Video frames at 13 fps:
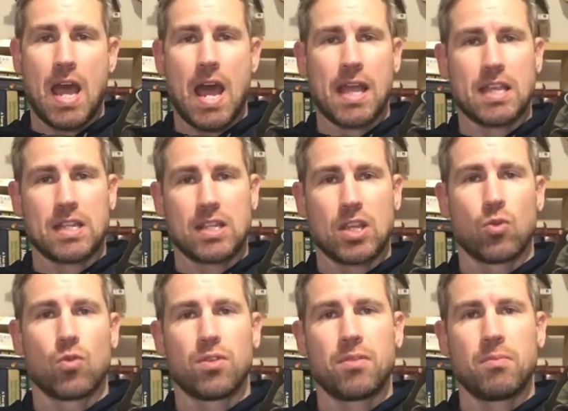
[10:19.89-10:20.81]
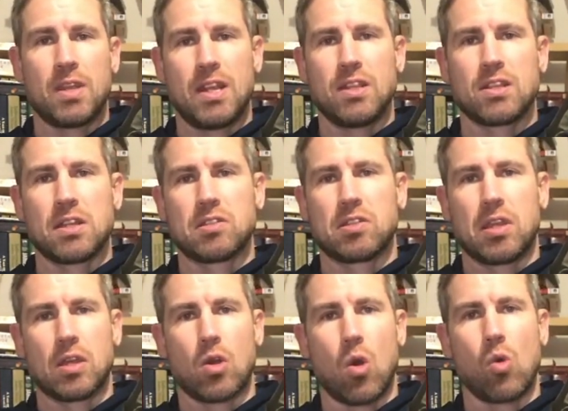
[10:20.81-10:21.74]
I can deal with them. And it does
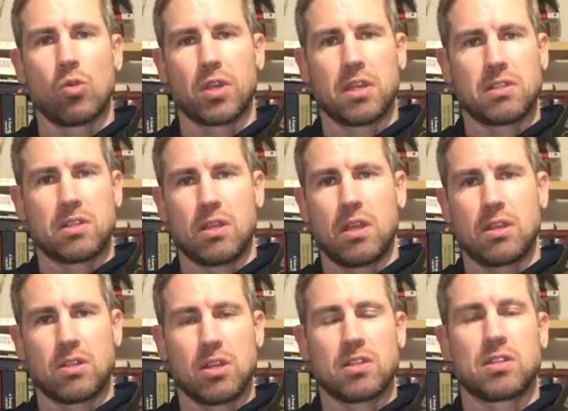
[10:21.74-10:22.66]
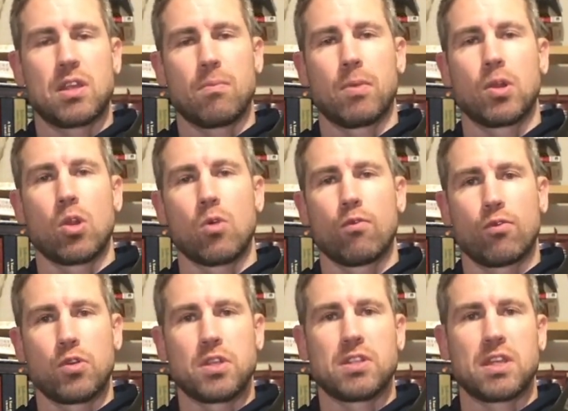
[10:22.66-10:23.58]
get cold. It does get below
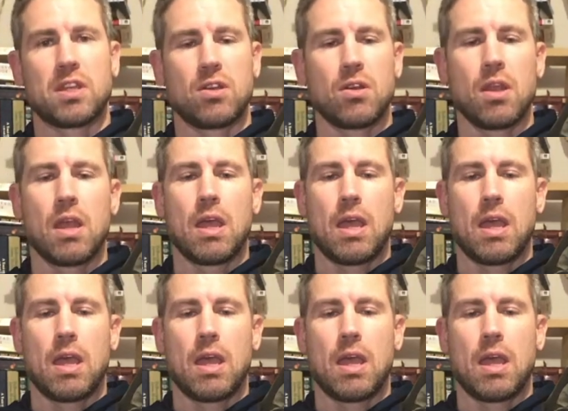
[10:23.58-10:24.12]
freezing here.